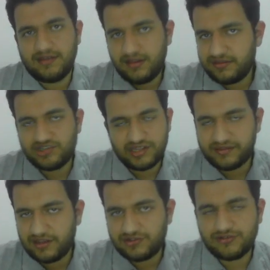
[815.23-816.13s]
It's a
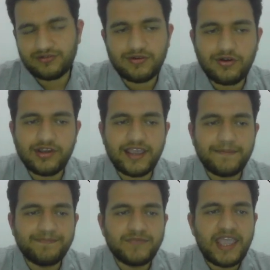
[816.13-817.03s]
chest issue, okay?
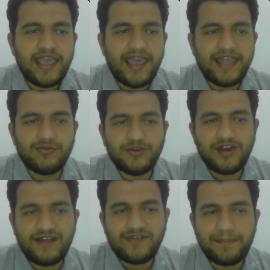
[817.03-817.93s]
And when you
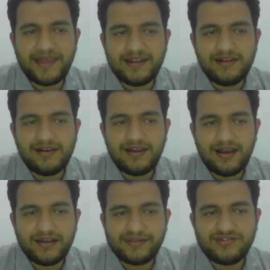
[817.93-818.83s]
have a panel,
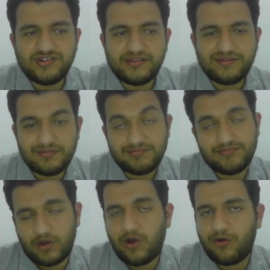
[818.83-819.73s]
I suggest,
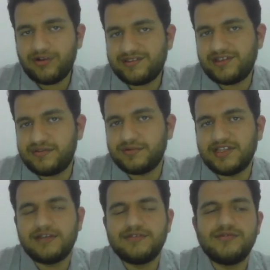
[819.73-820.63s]
or at least what
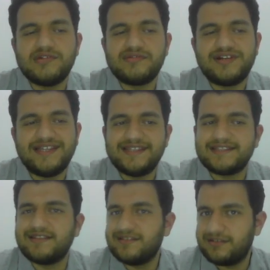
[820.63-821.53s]
I do, is read
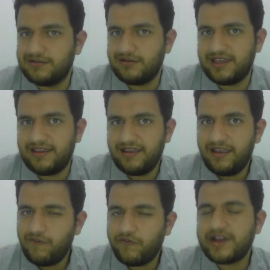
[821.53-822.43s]
it, okay?
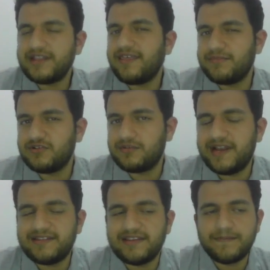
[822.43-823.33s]
Find the
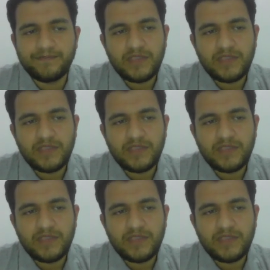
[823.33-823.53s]
abnormality.